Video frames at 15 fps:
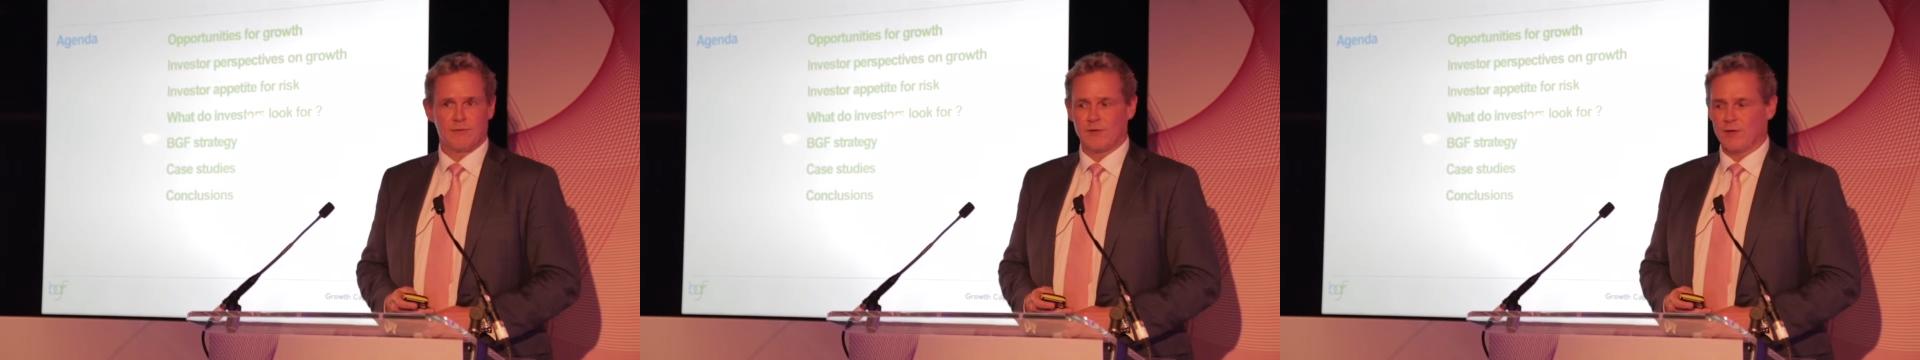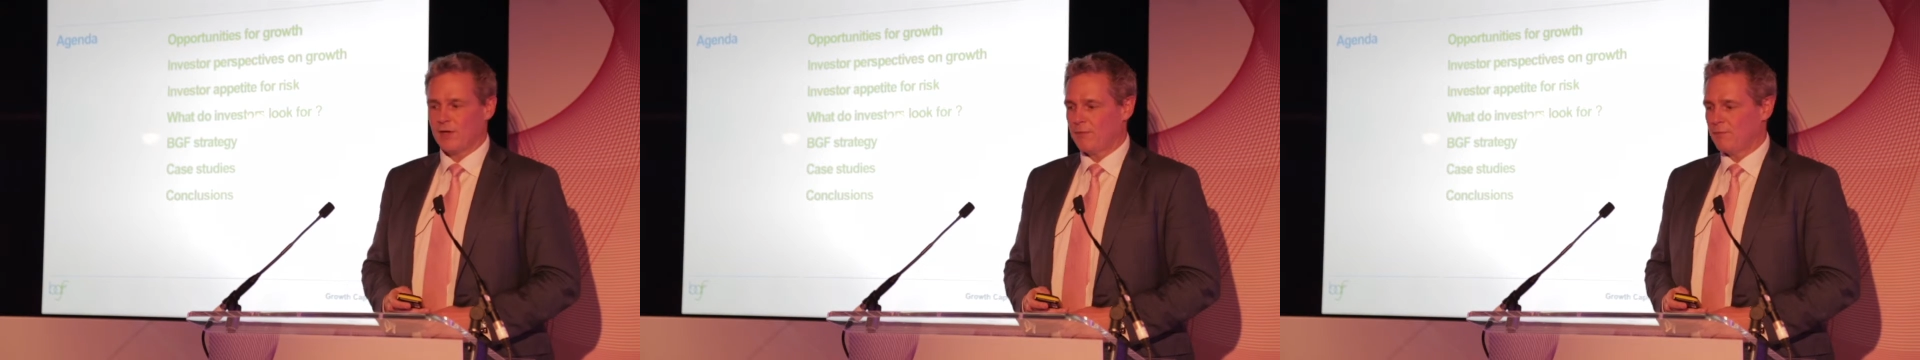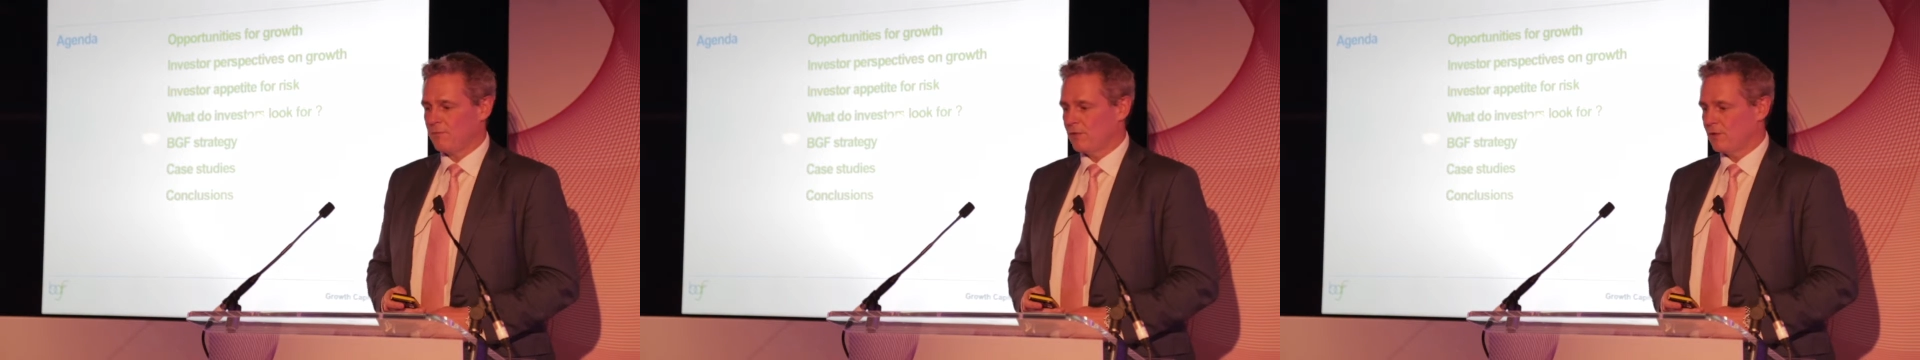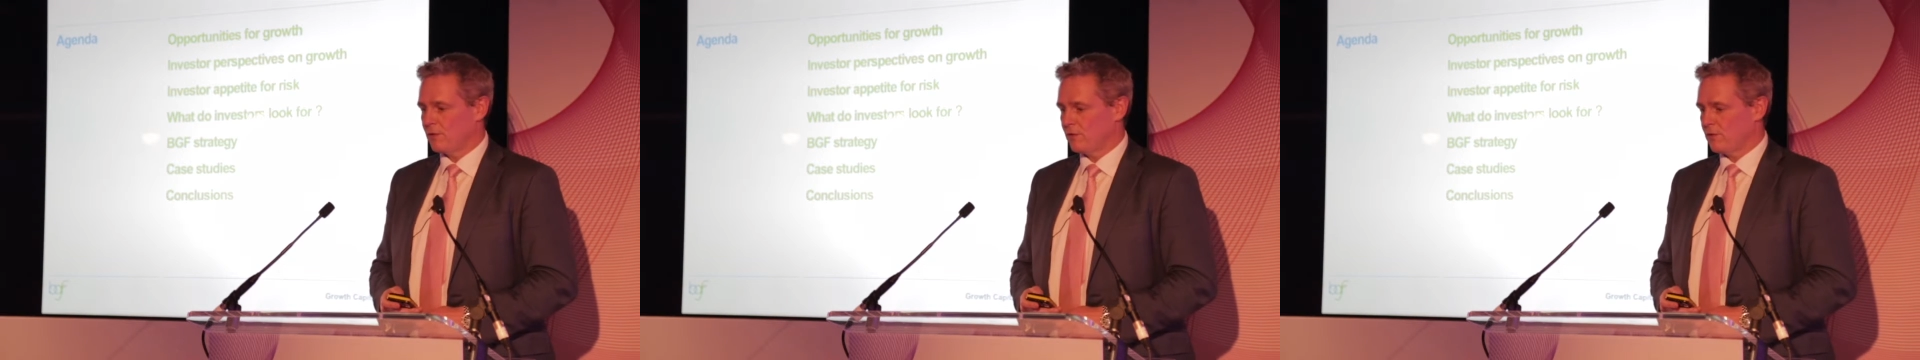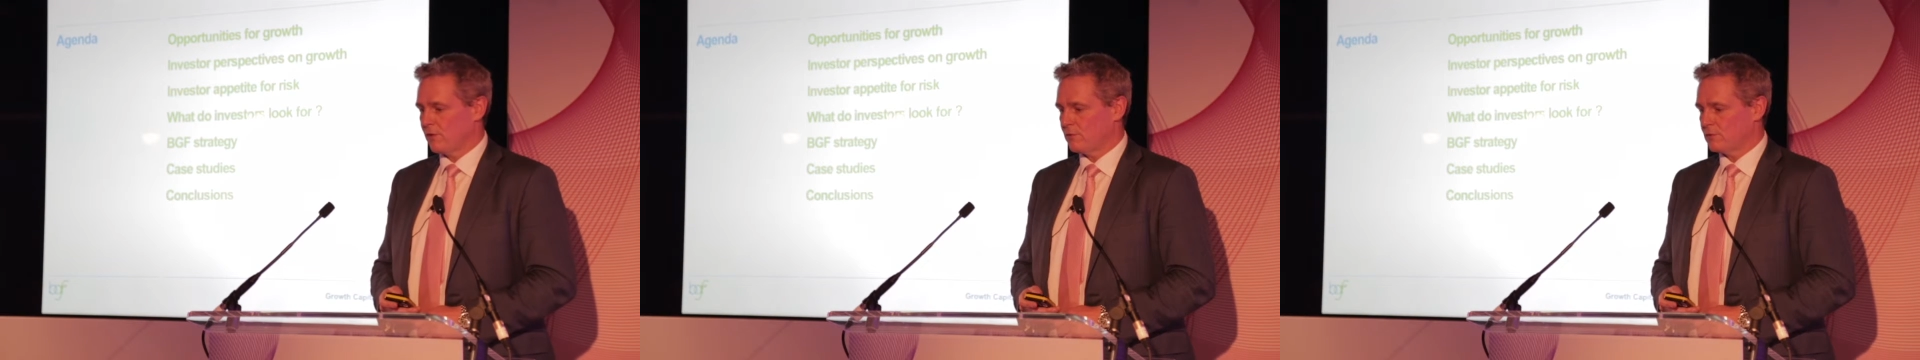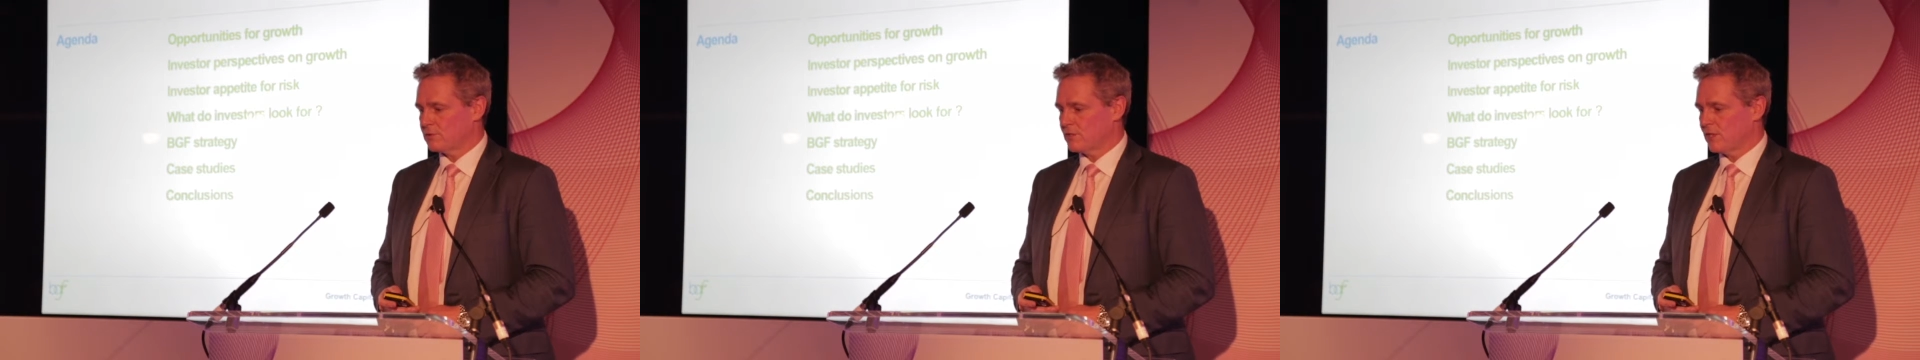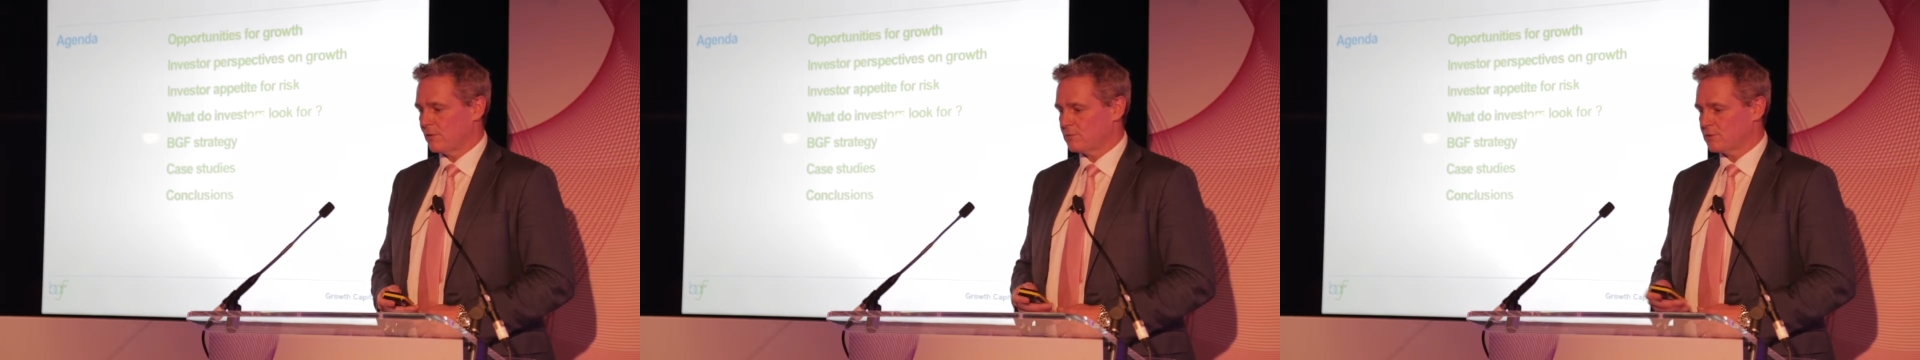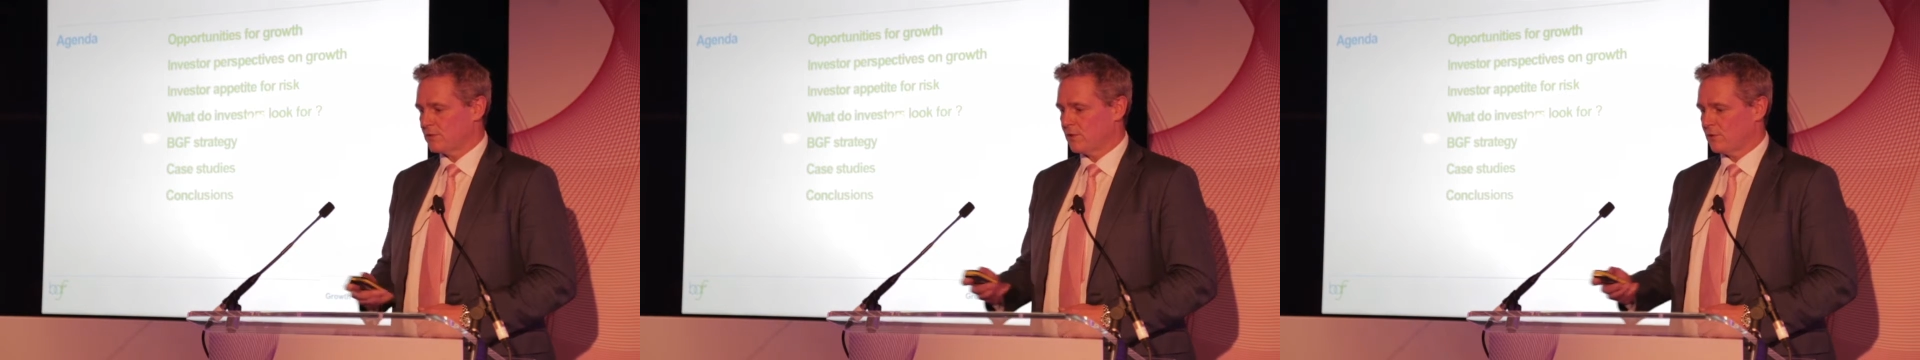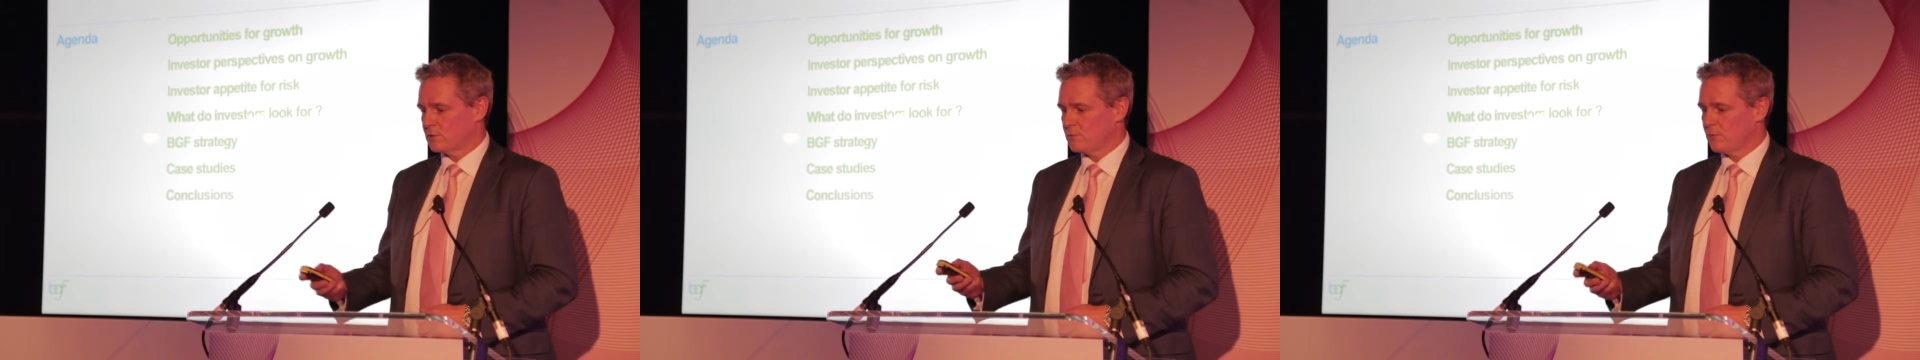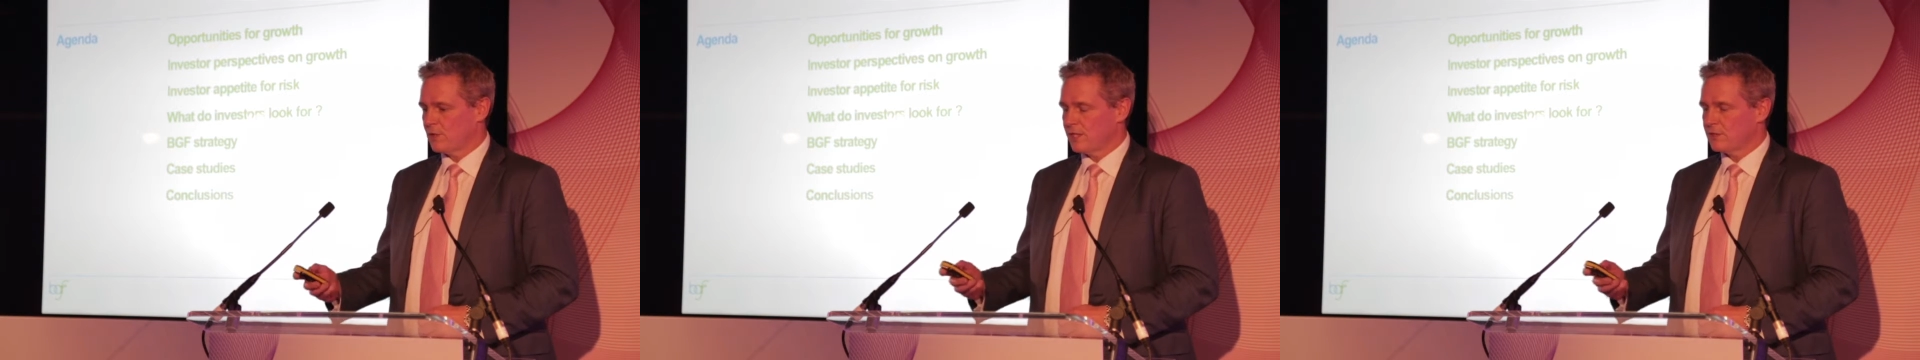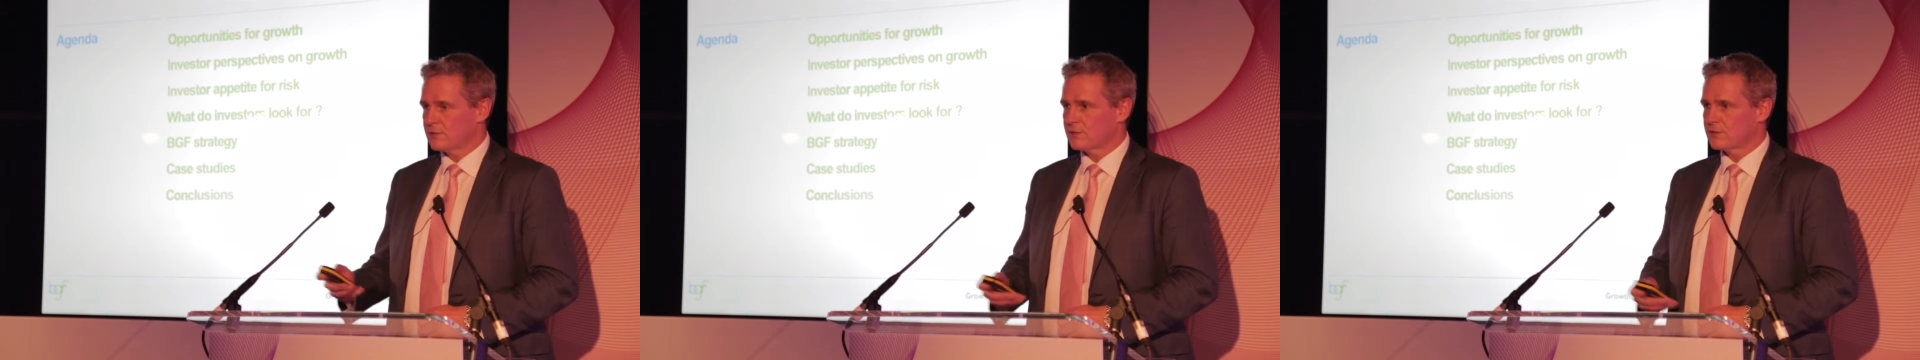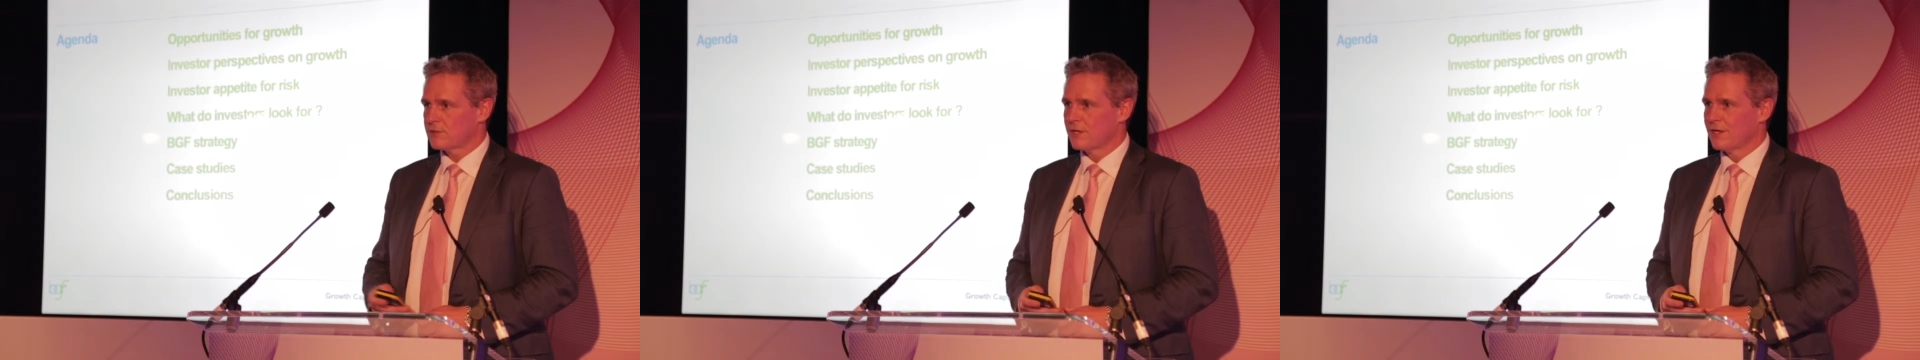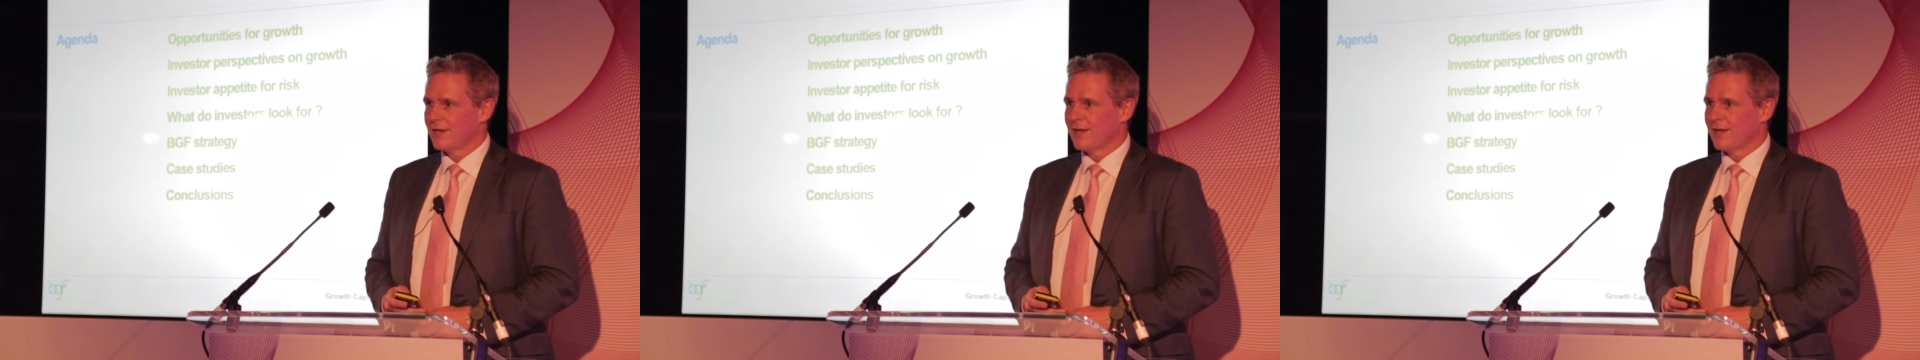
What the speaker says: those themes and those bullets.